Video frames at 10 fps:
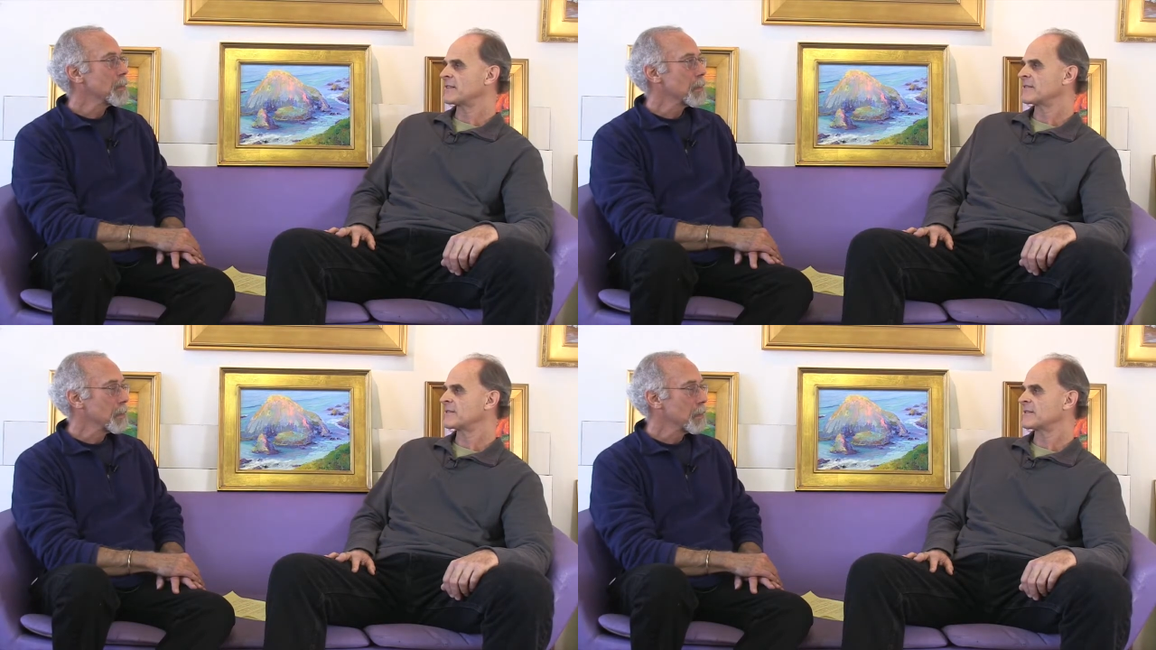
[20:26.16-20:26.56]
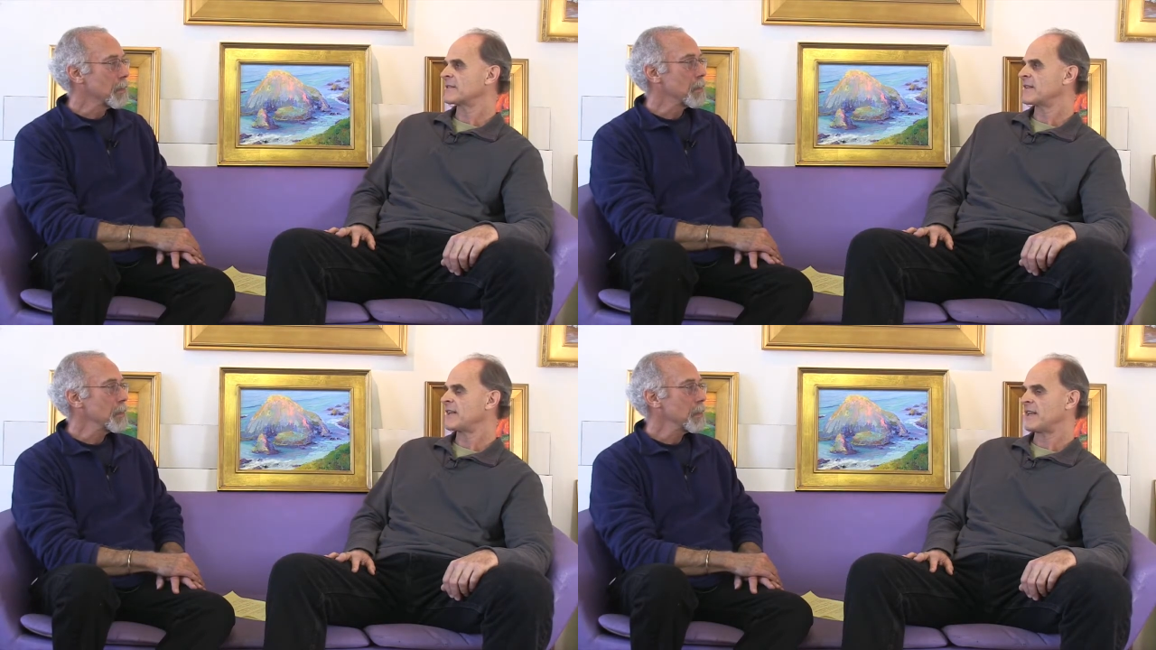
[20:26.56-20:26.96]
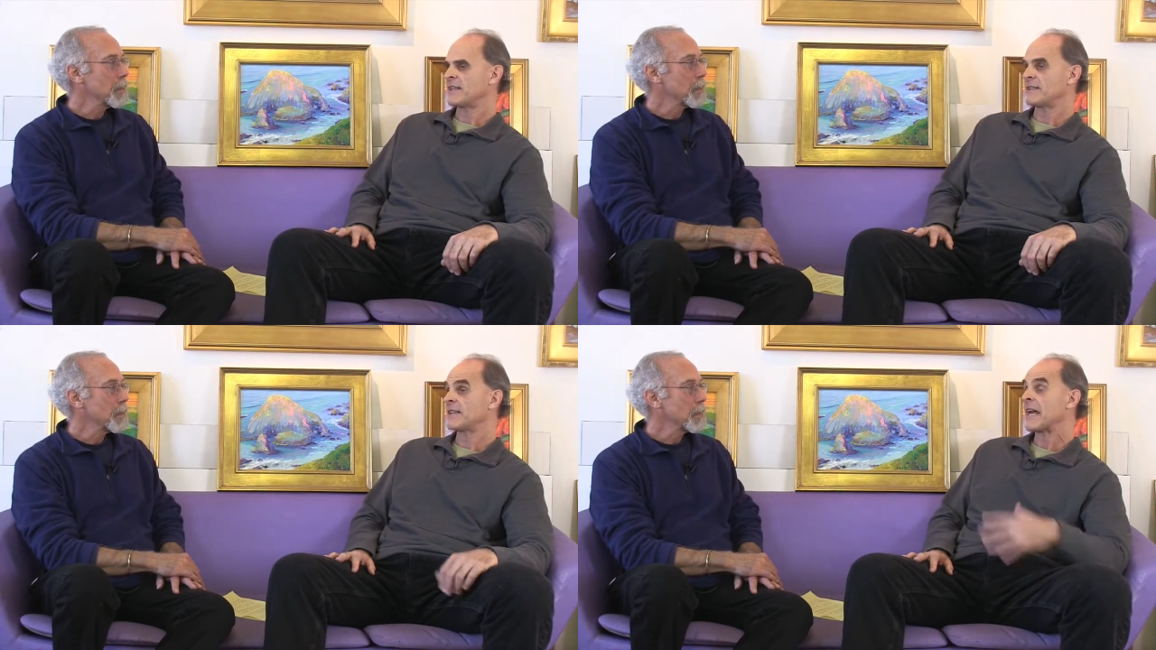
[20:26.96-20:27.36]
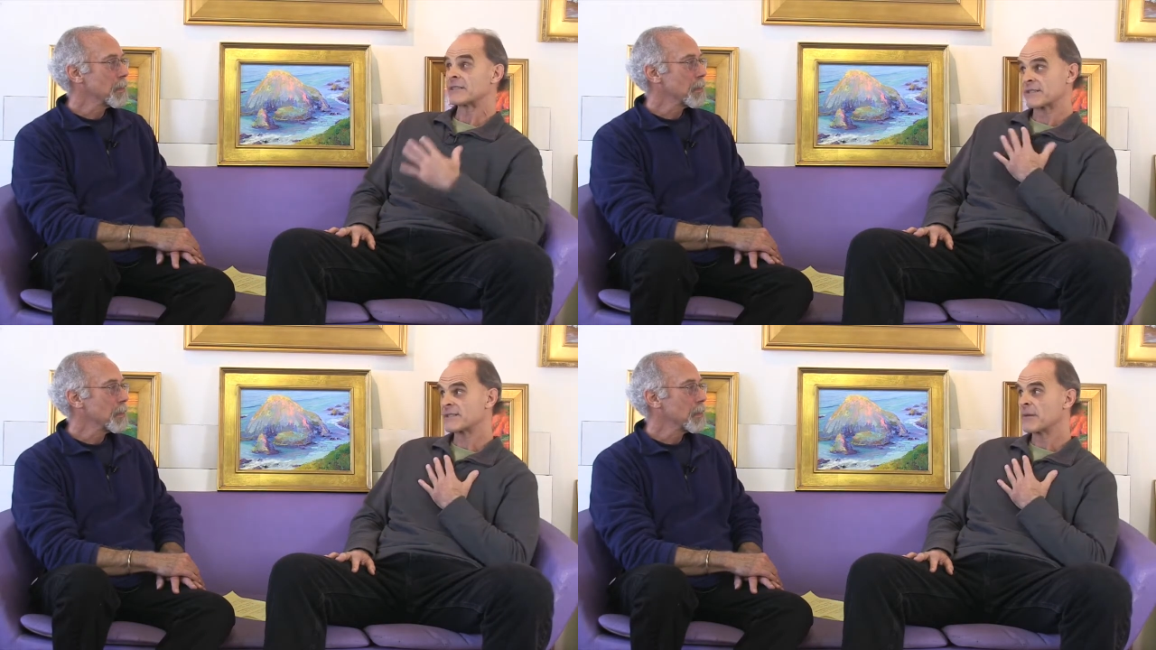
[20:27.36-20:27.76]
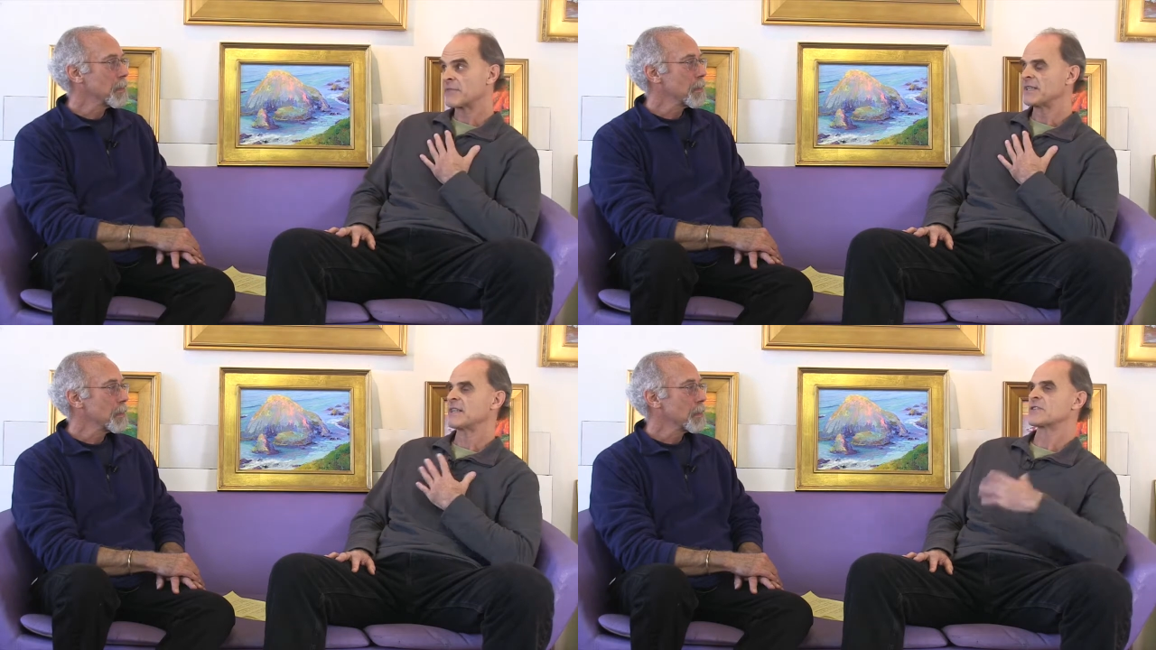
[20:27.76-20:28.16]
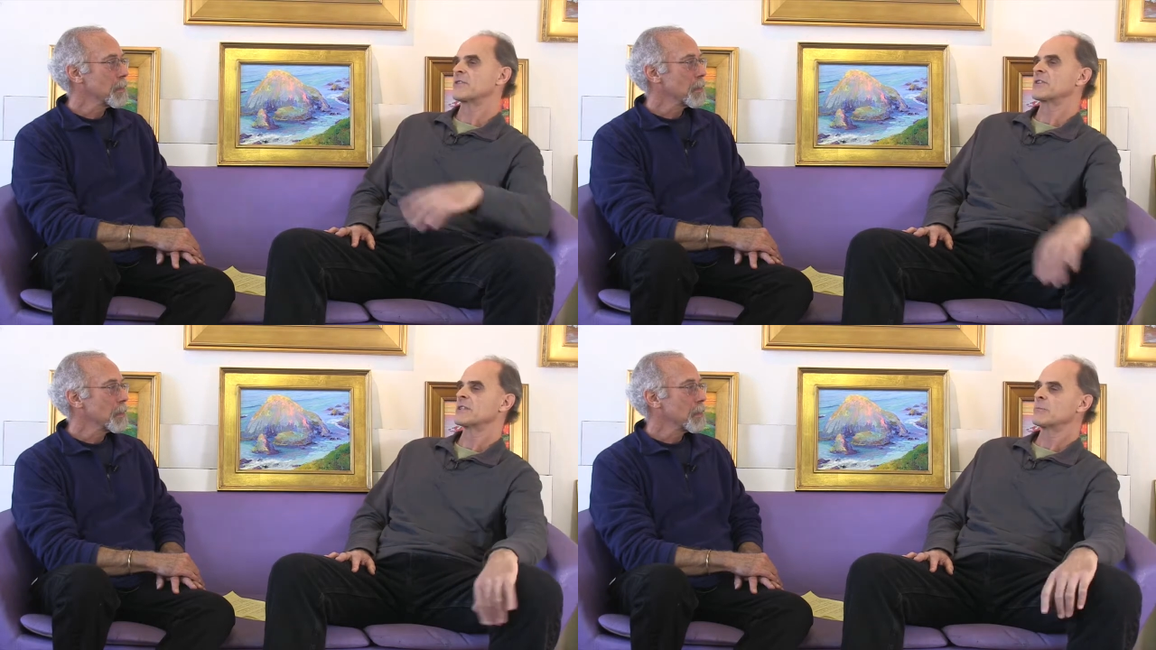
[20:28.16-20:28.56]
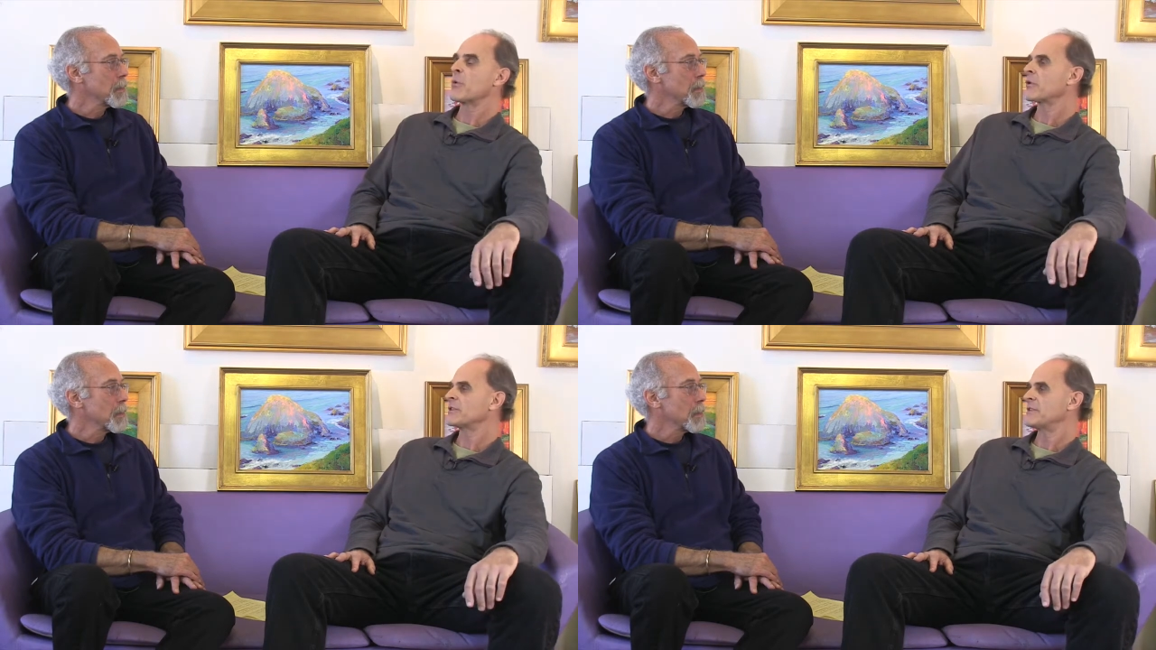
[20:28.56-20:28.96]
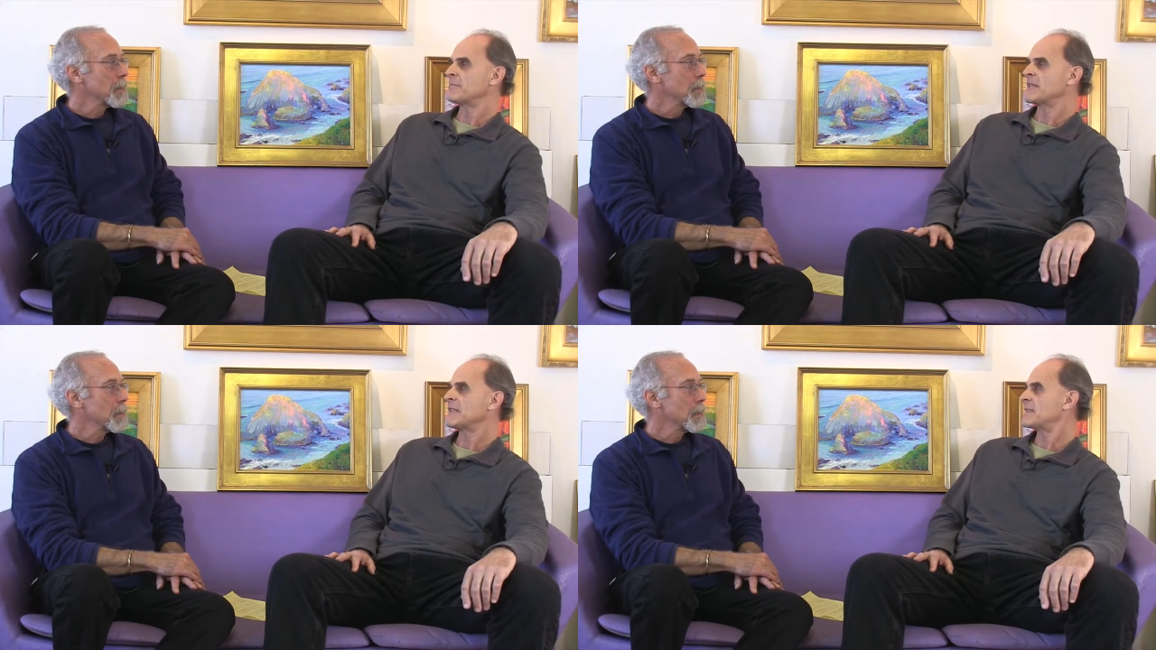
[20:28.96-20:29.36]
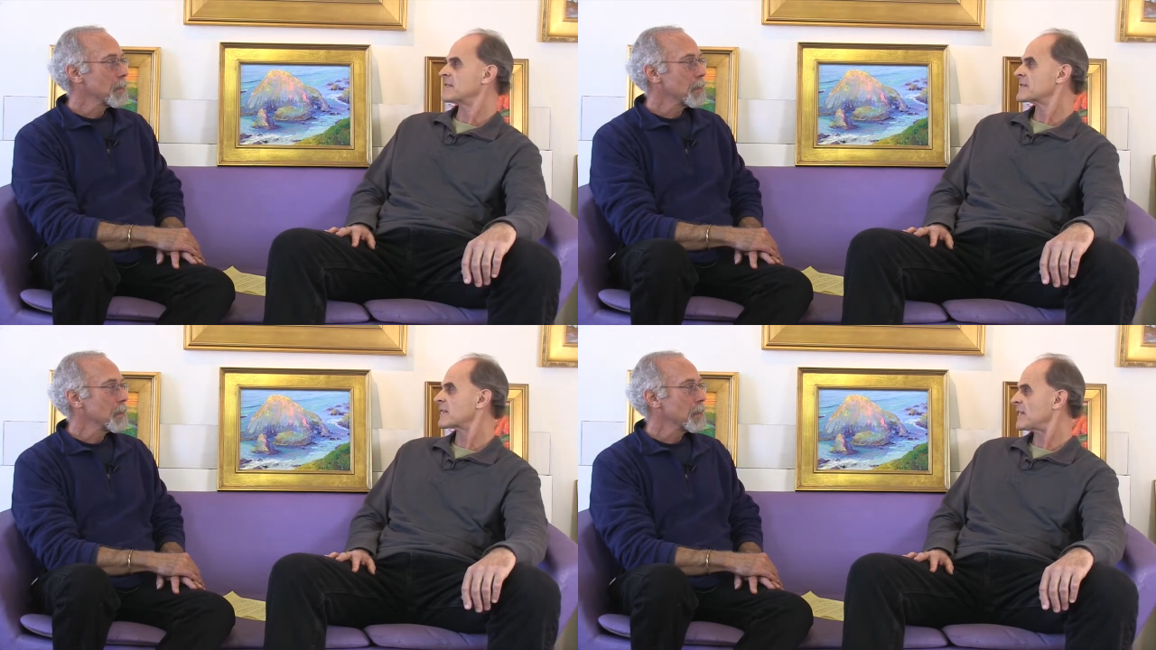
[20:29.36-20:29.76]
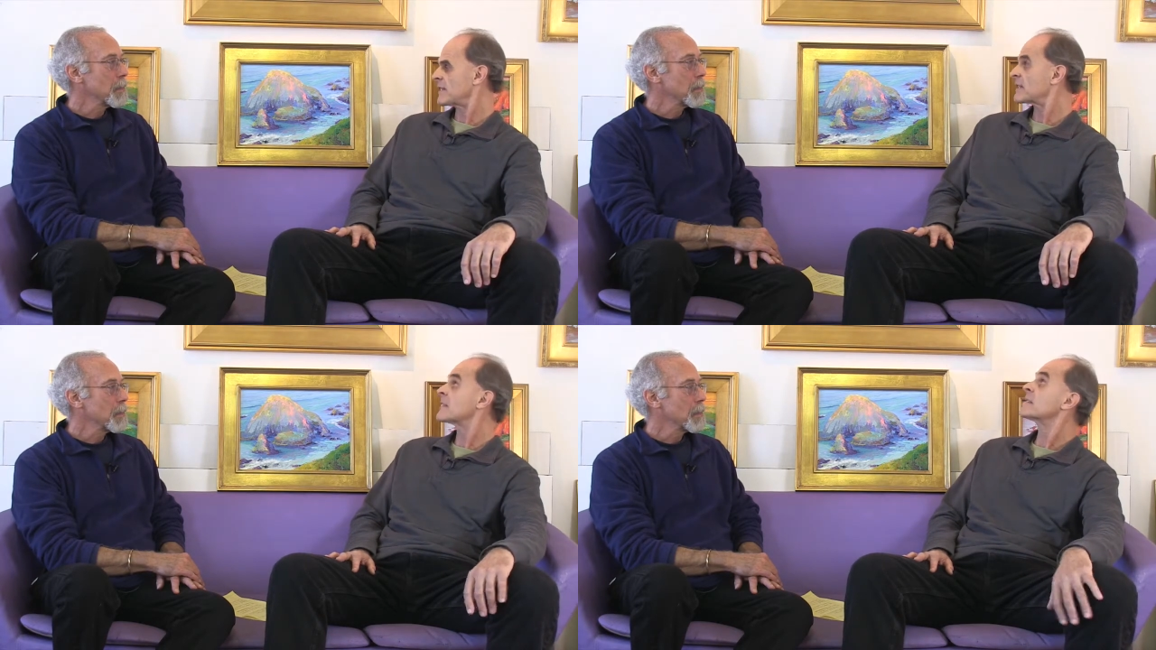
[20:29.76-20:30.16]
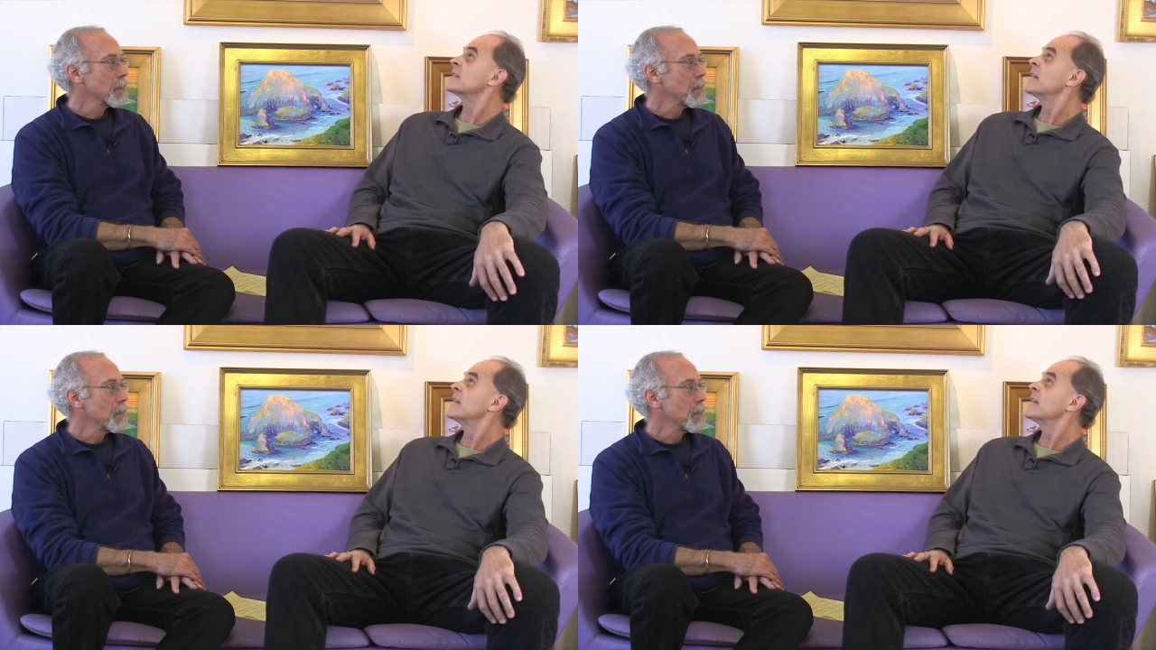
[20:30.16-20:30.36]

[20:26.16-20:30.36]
Speaker 1: and mm-hmm. and that's something that's very important to me is like uh,